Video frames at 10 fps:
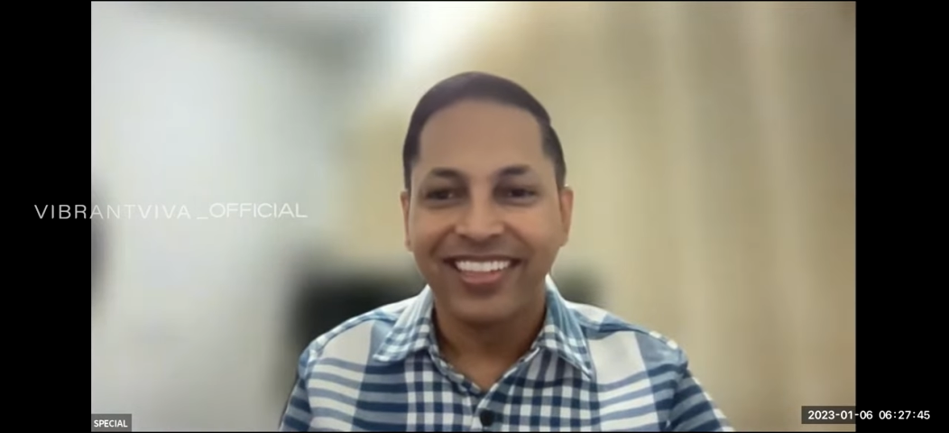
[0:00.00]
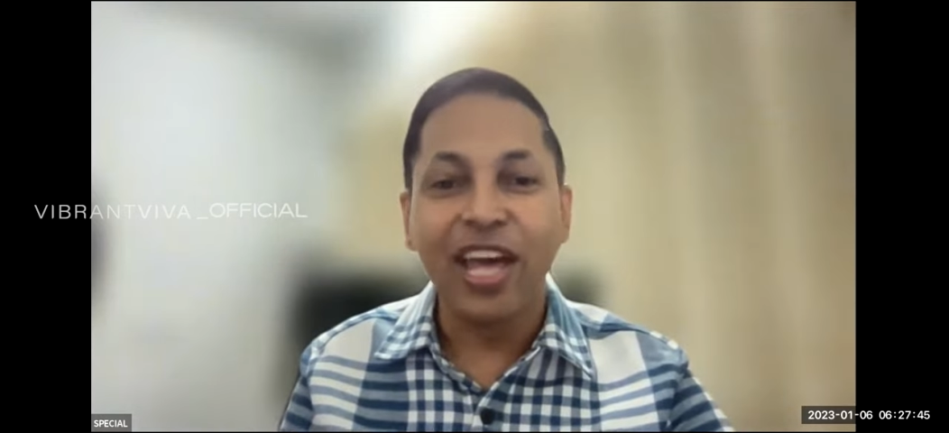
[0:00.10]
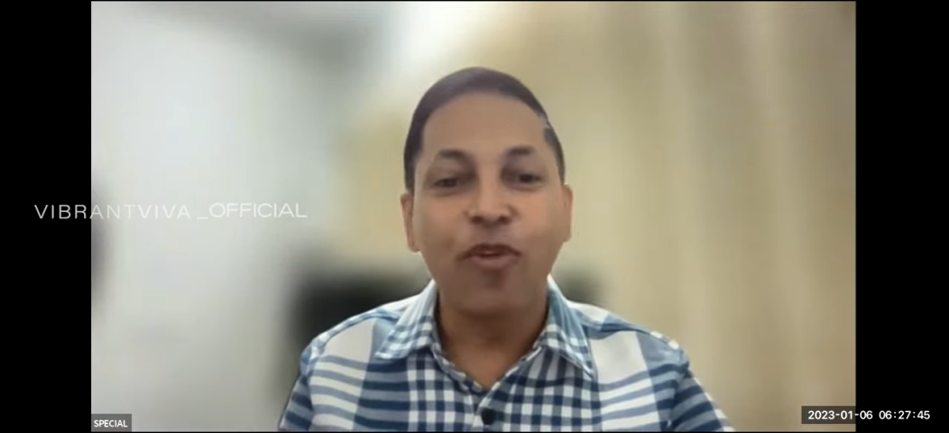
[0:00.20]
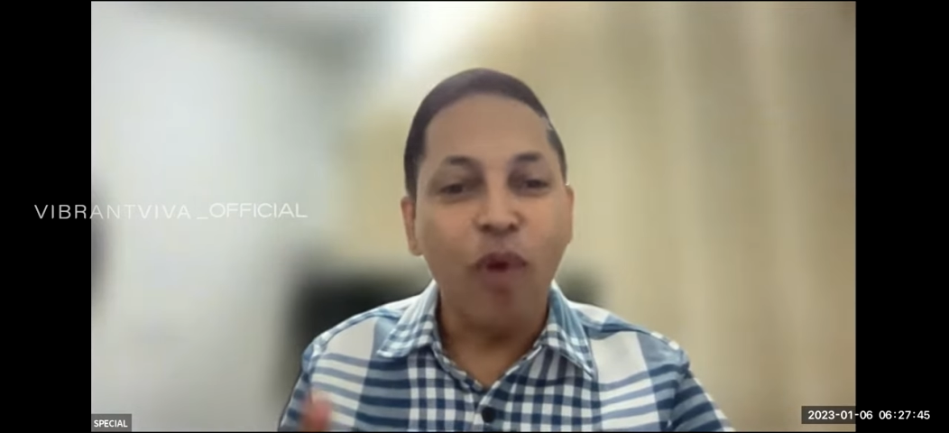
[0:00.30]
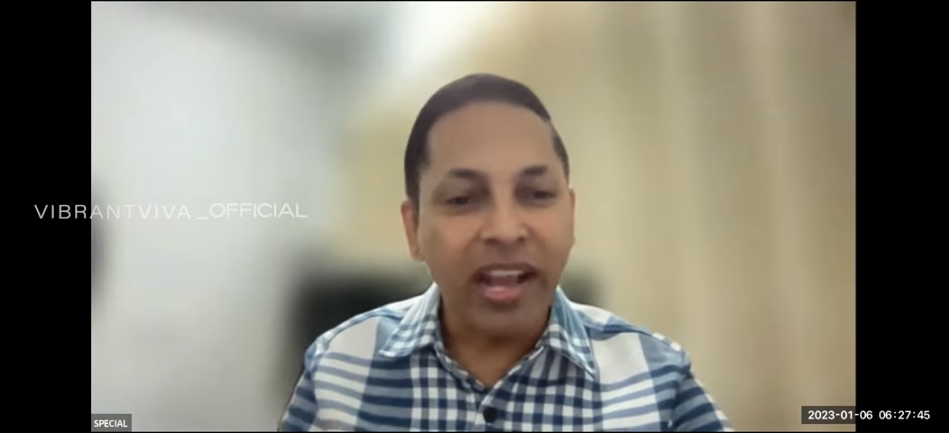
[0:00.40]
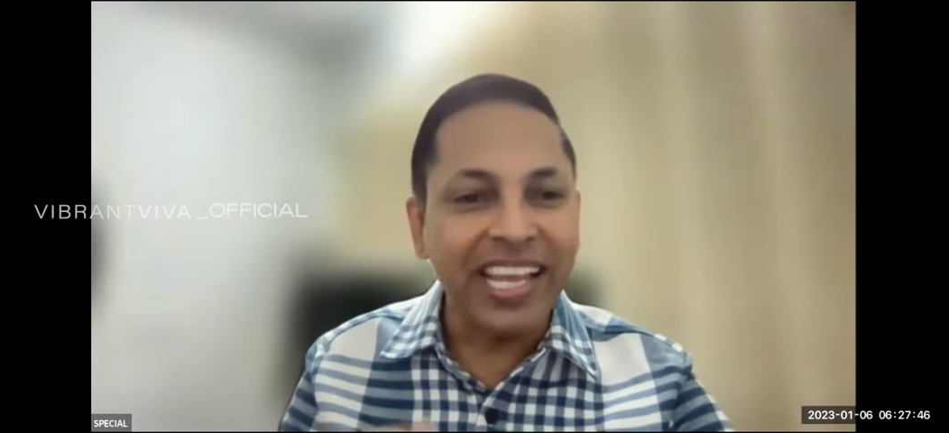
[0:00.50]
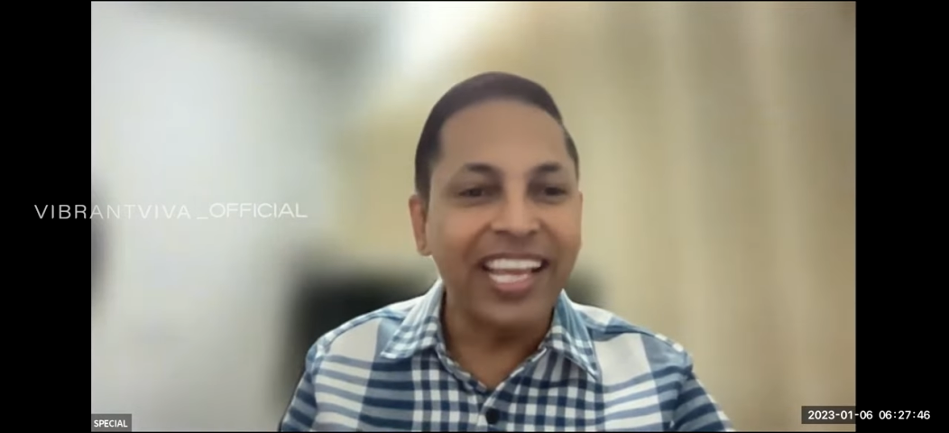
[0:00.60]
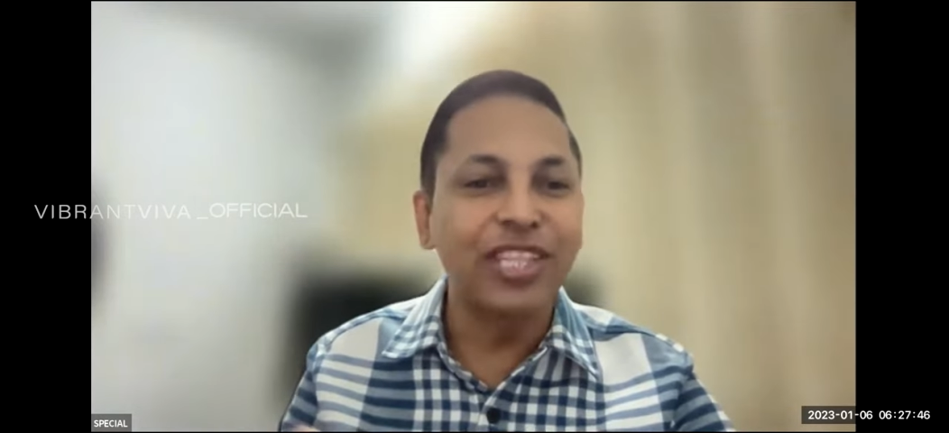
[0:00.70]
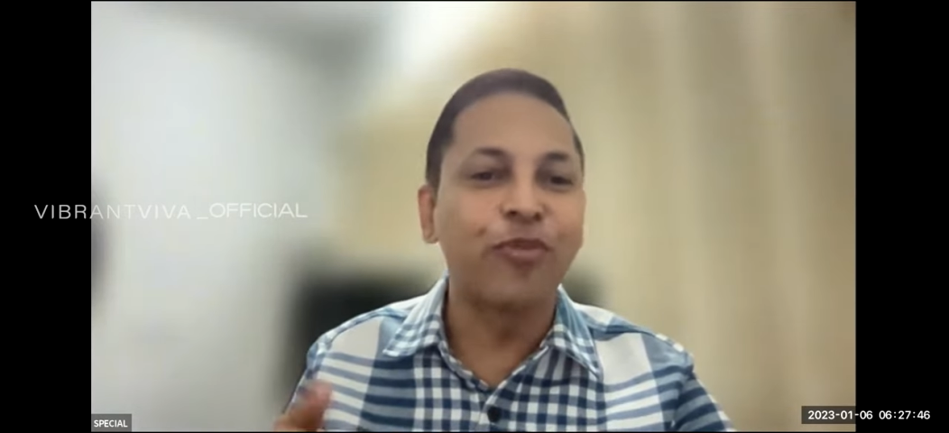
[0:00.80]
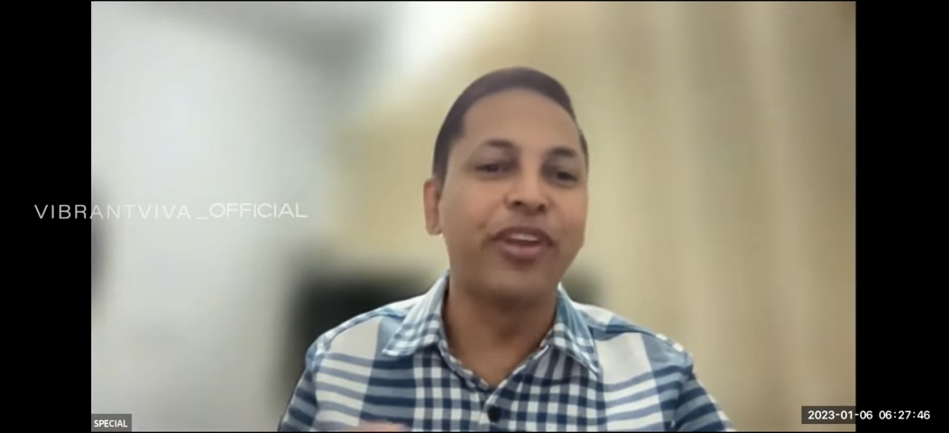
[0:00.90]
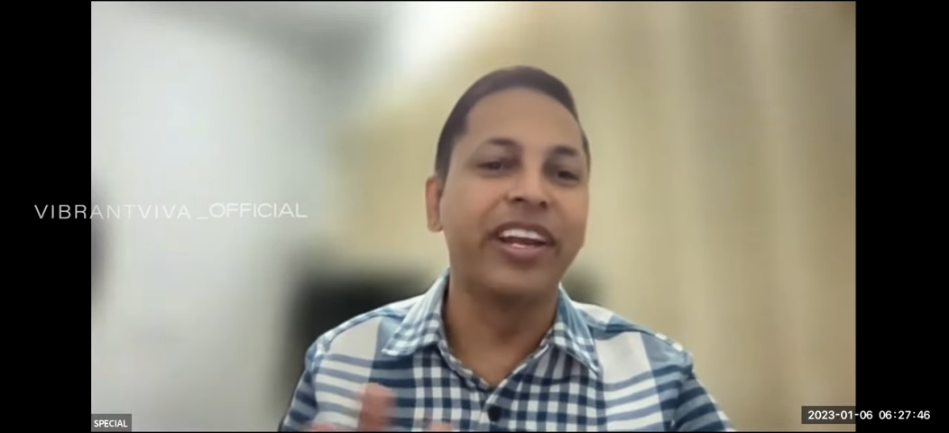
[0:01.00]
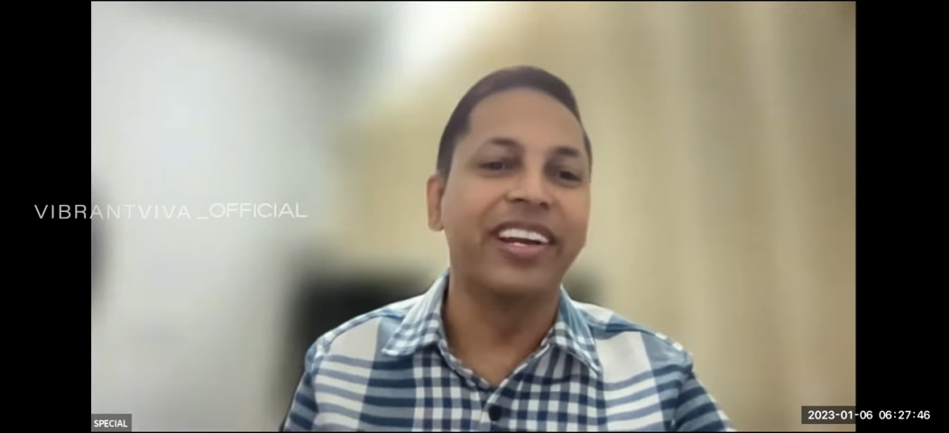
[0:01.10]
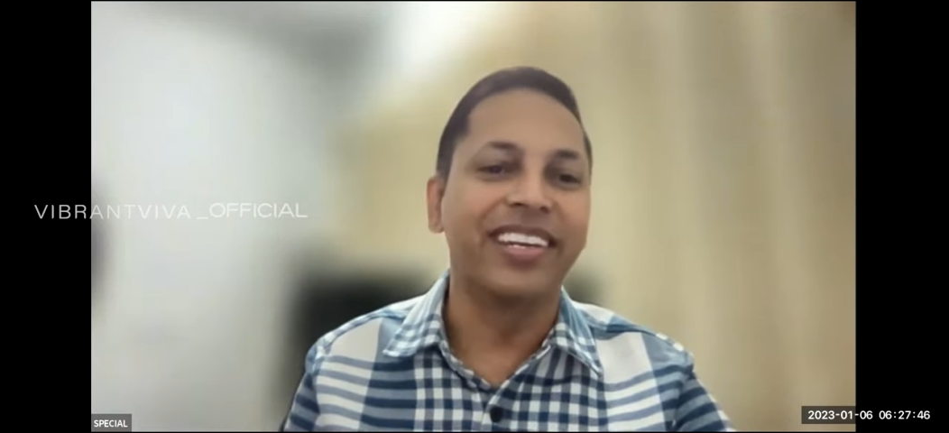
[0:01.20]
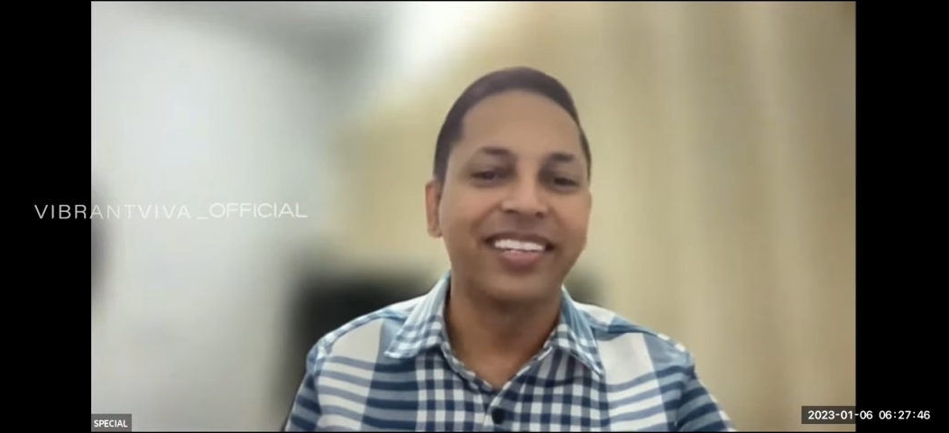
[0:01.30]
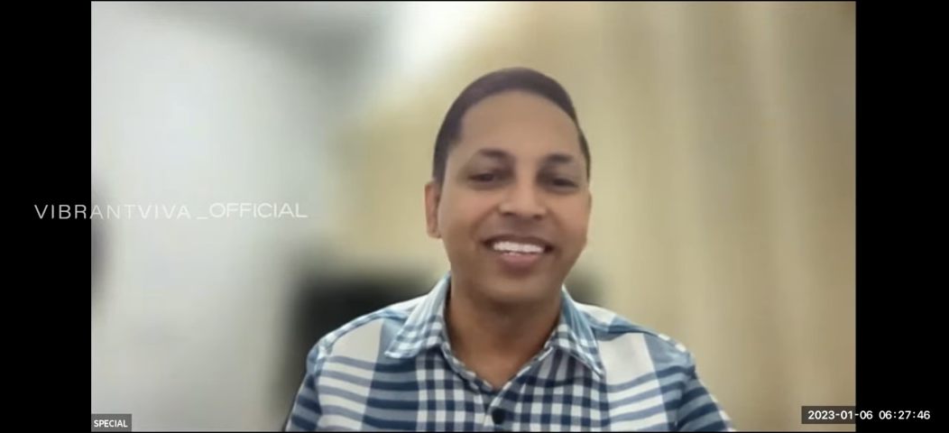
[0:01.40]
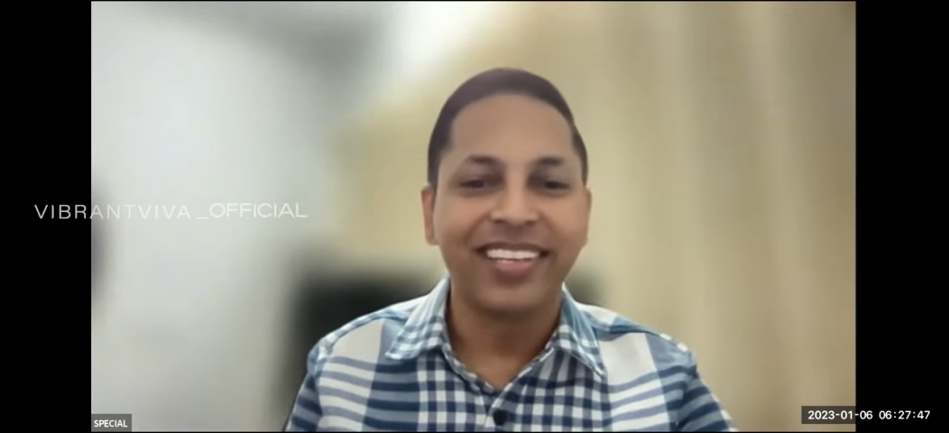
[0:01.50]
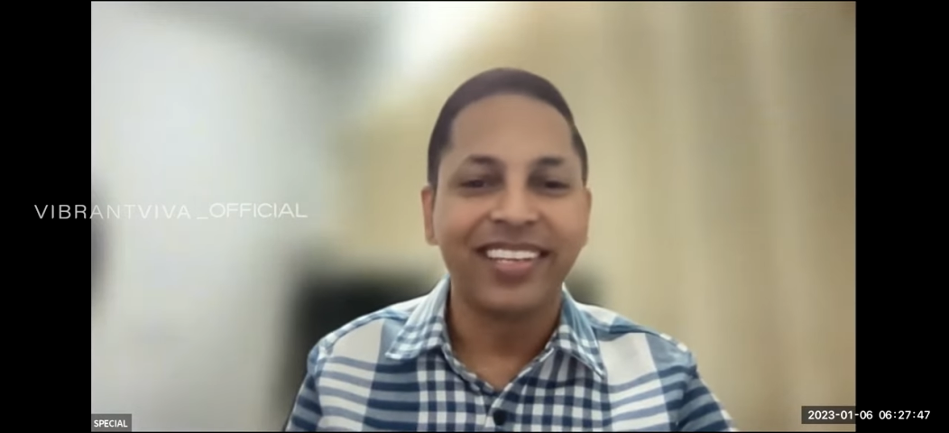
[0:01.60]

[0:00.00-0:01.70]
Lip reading: They are walking in the field.